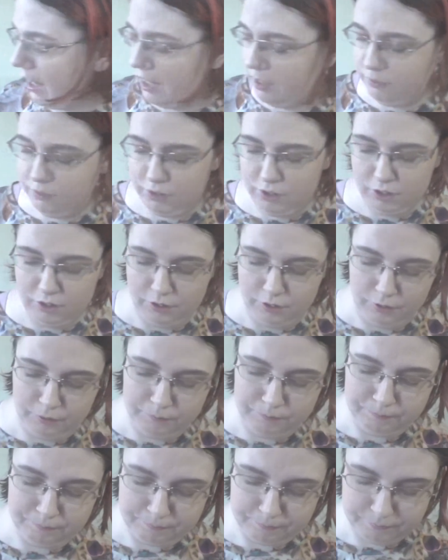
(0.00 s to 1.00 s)
have two.
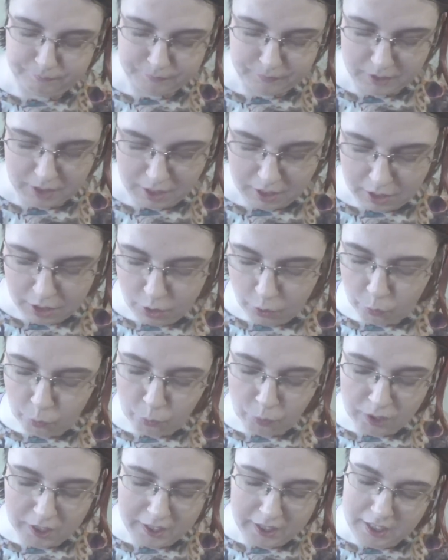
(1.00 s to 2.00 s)

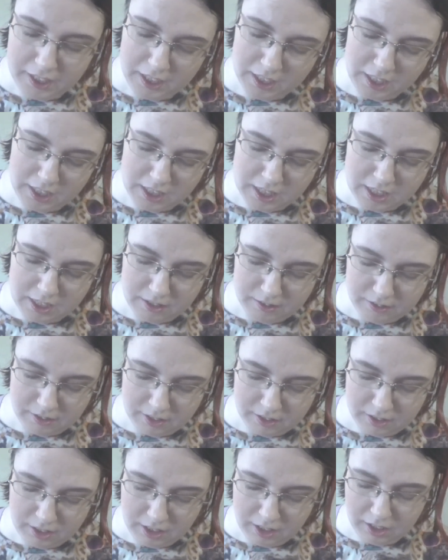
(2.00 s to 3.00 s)
One is
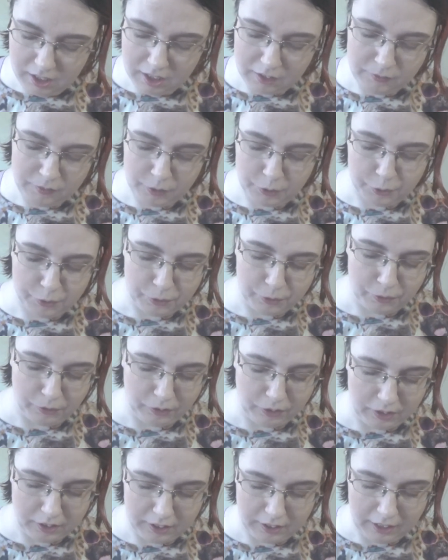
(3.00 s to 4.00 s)
the
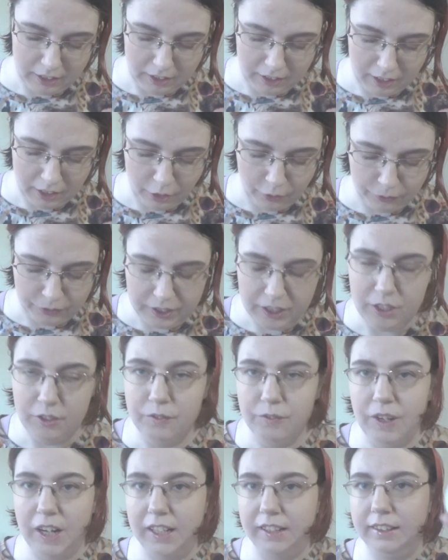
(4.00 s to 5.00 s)
CoverGirl Healthy
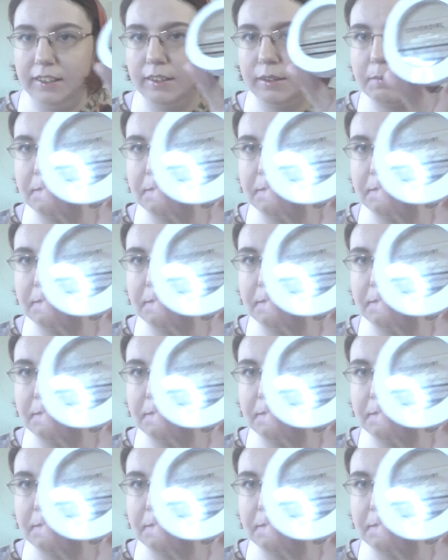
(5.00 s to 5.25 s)
Violet